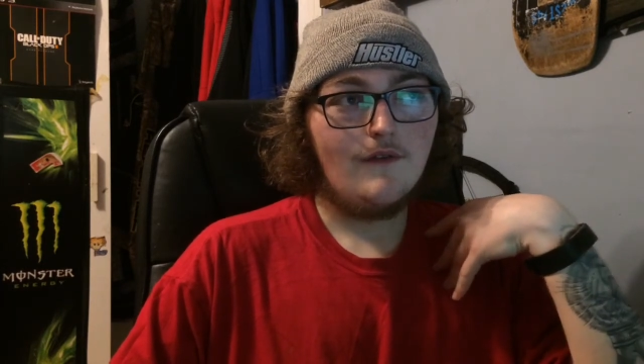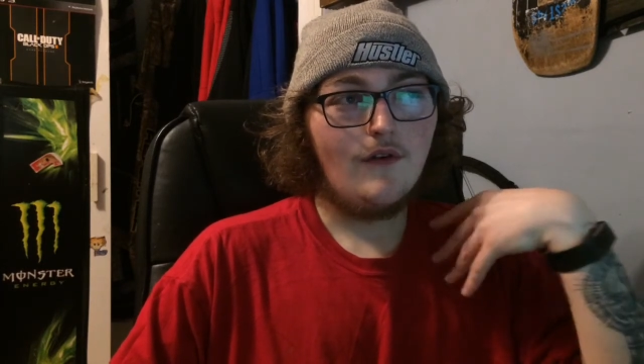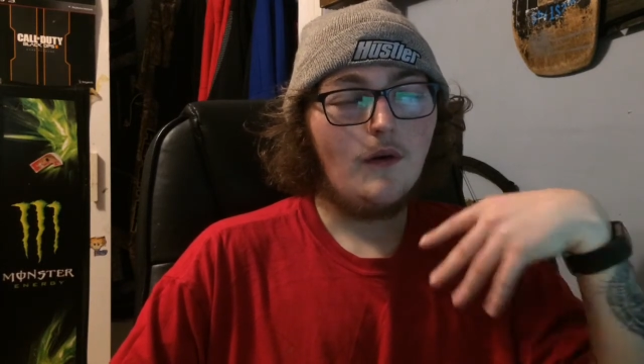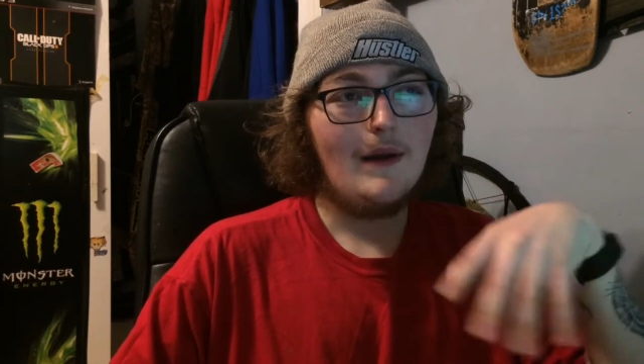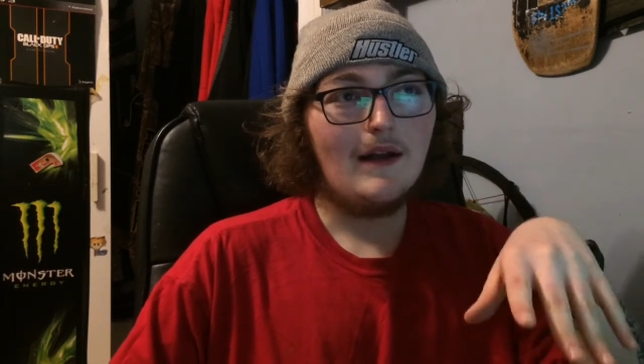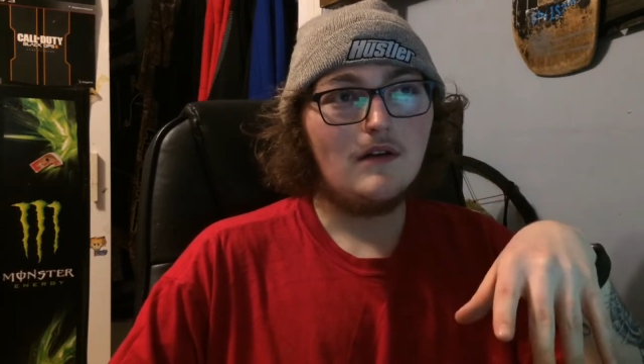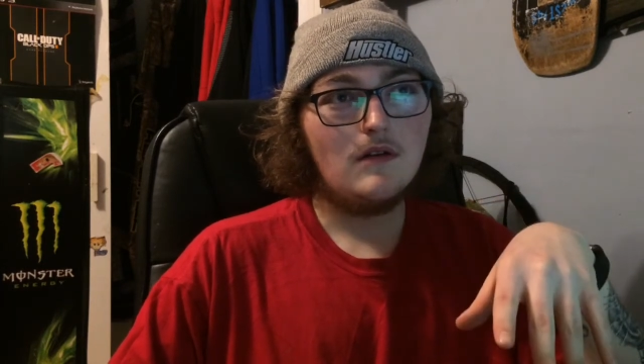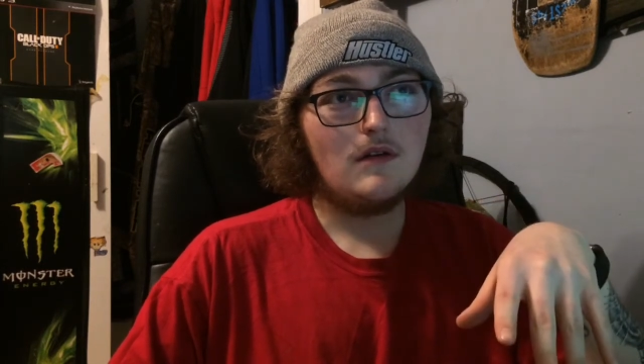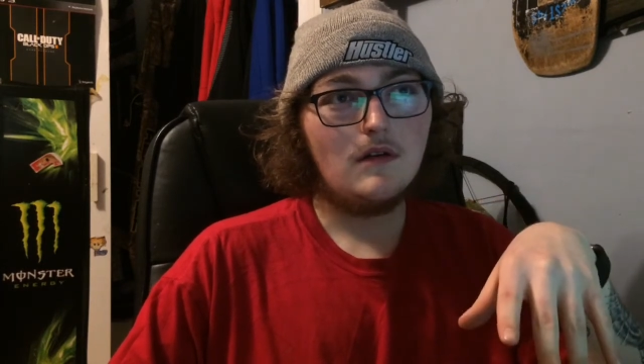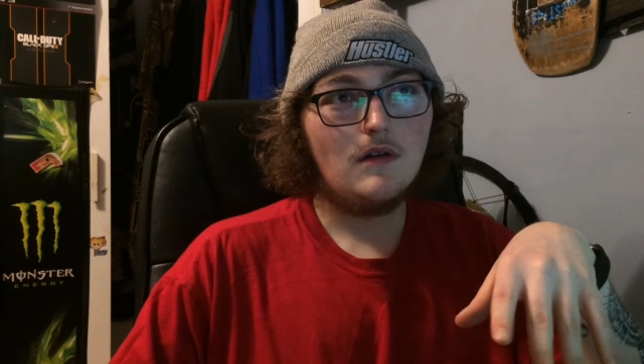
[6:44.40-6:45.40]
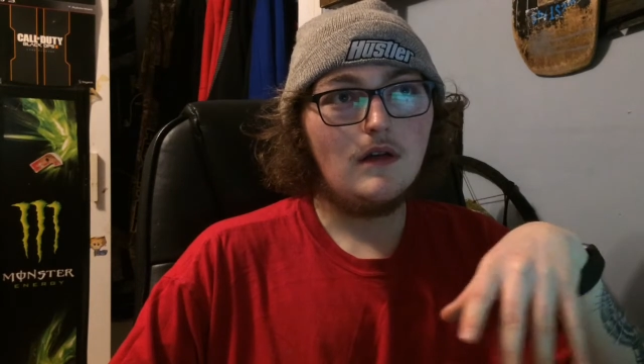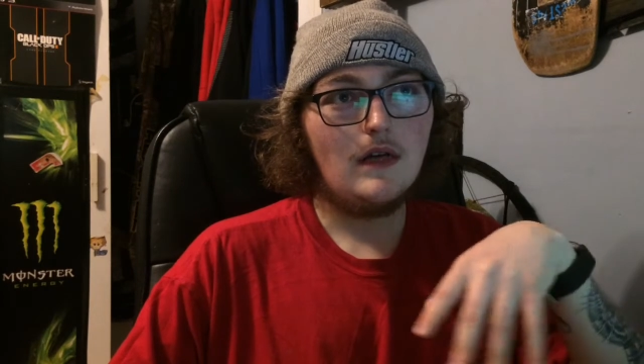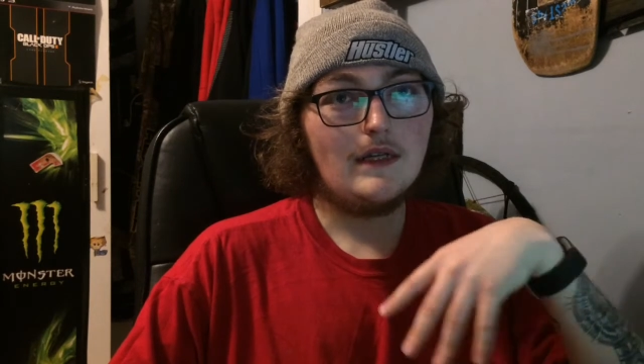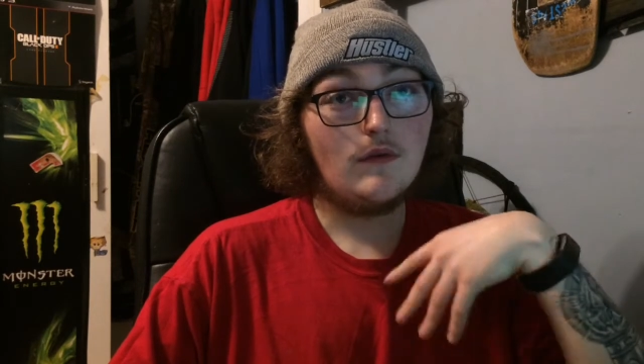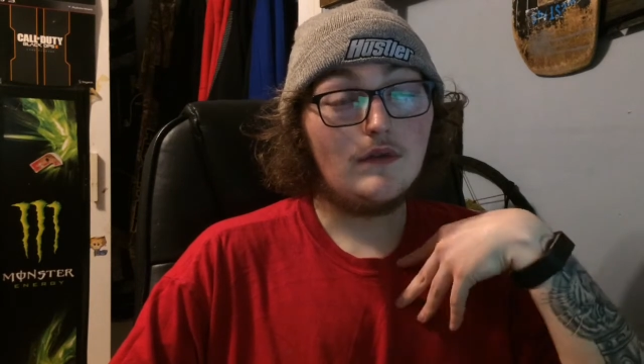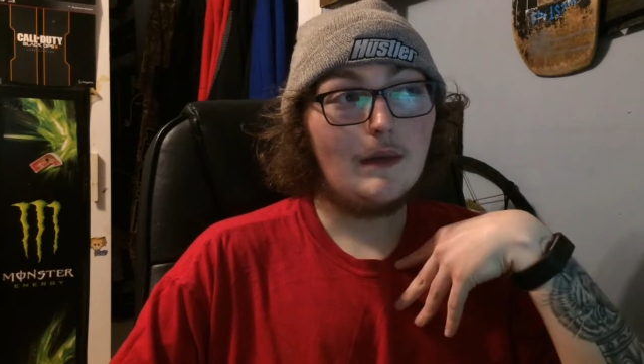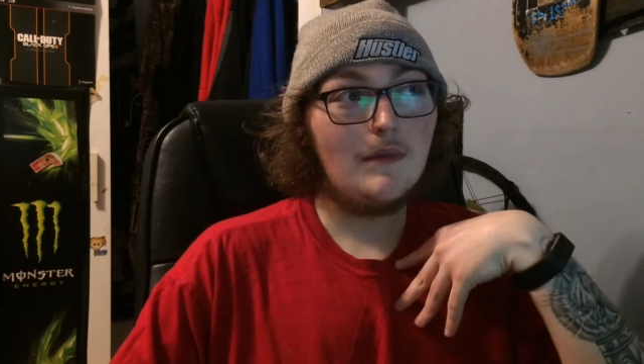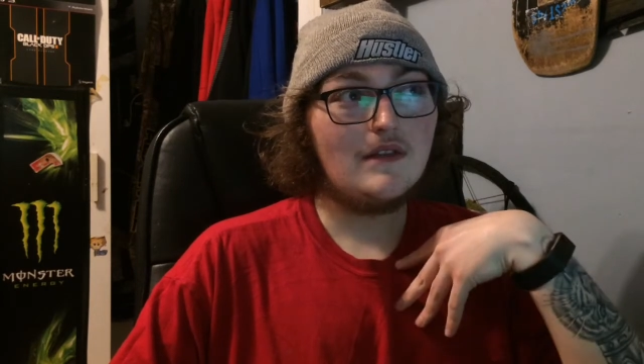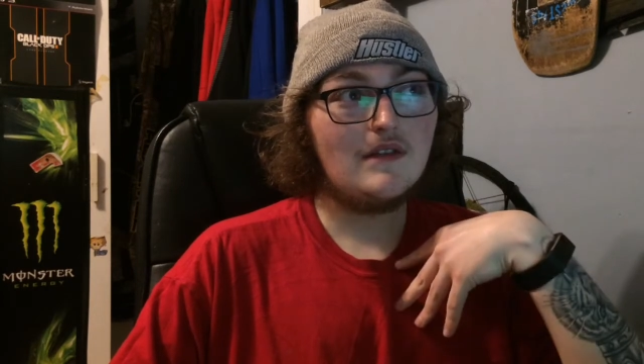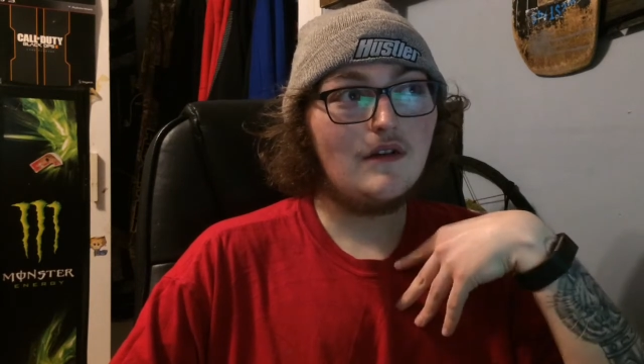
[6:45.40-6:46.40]
fall back on. I don't let
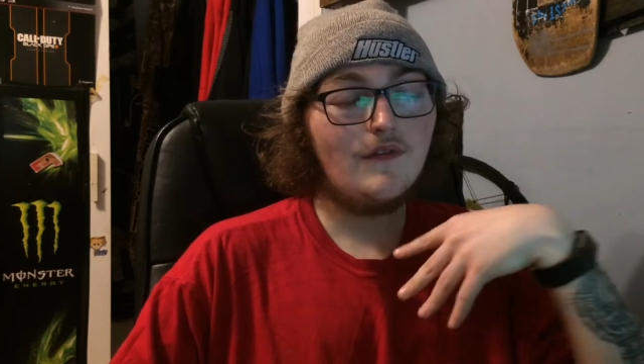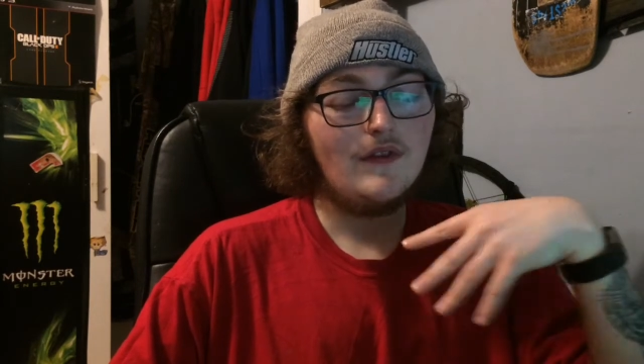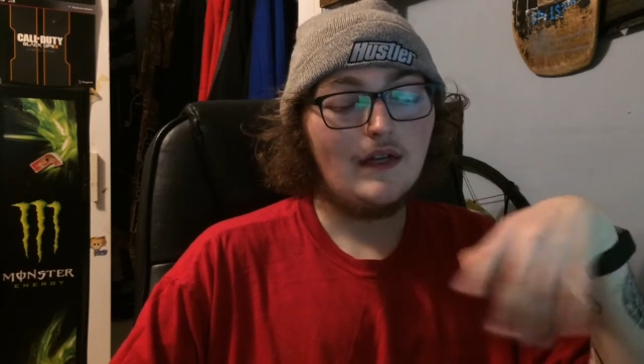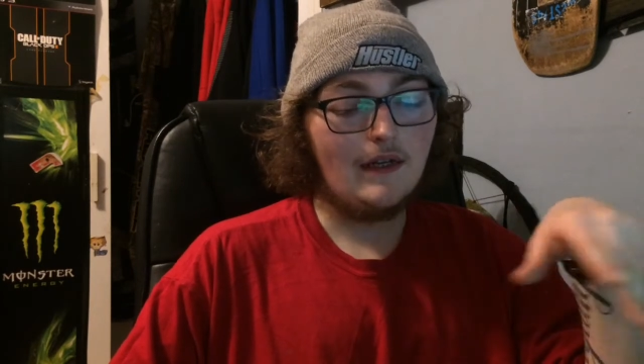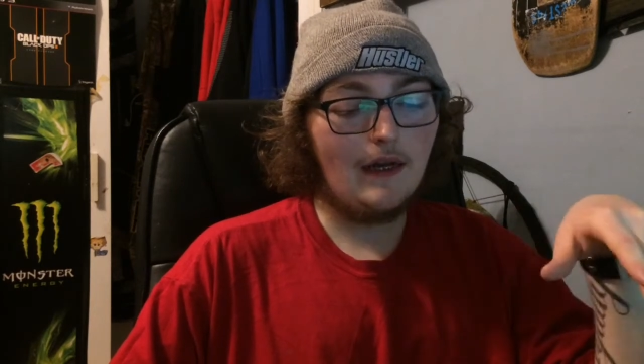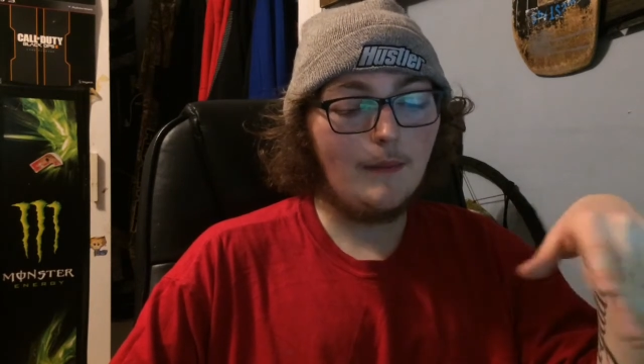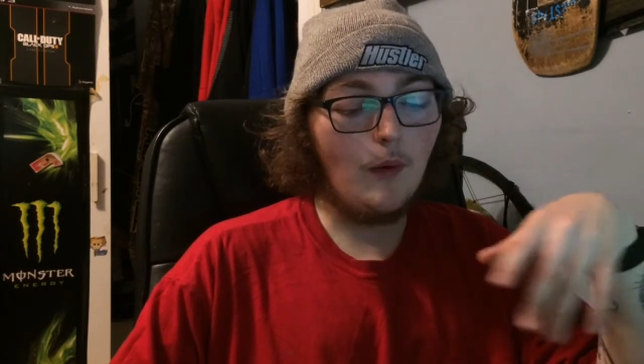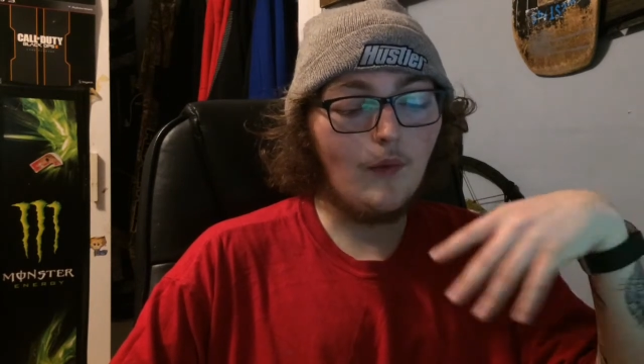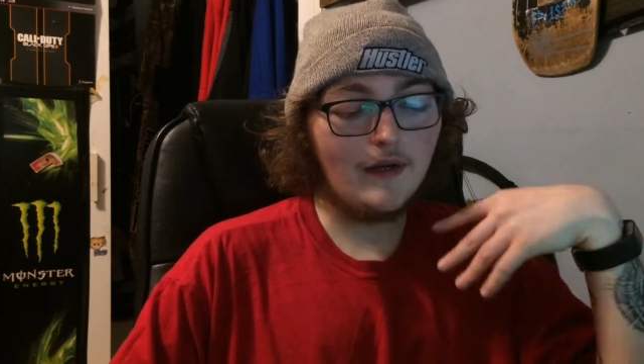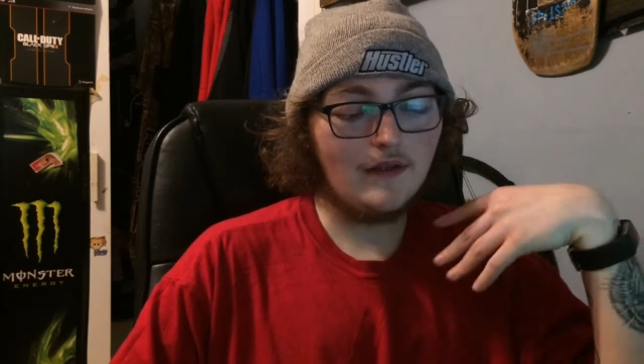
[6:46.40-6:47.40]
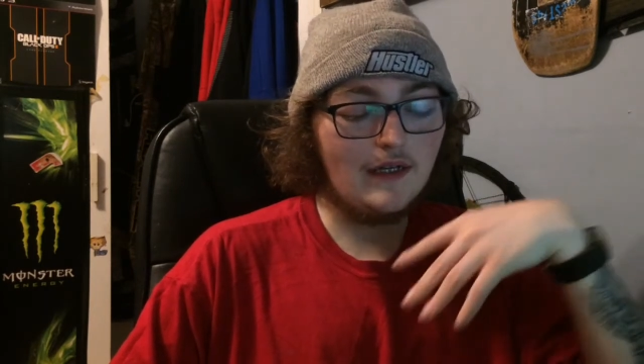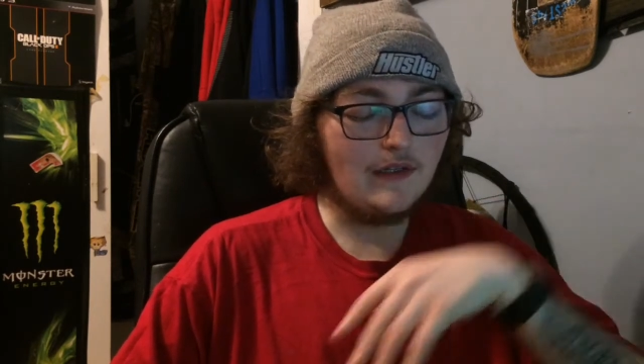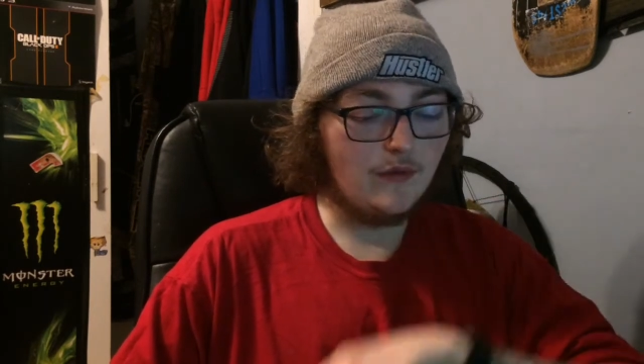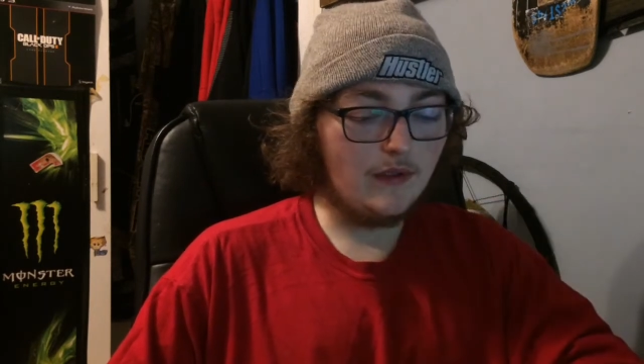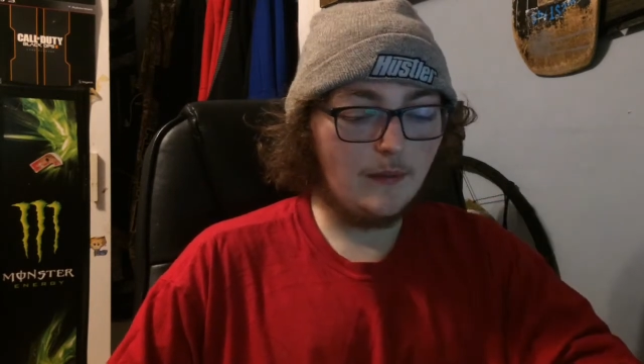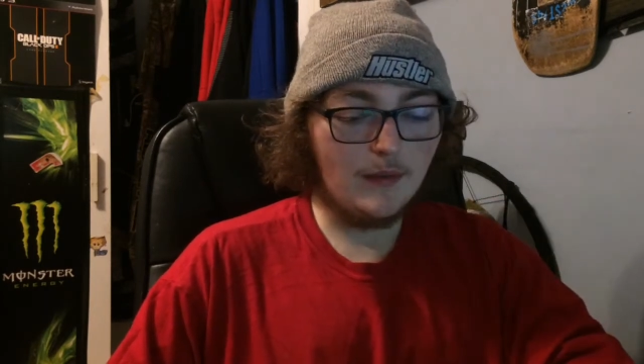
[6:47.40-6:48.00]
myself, and I'm aware that I do it,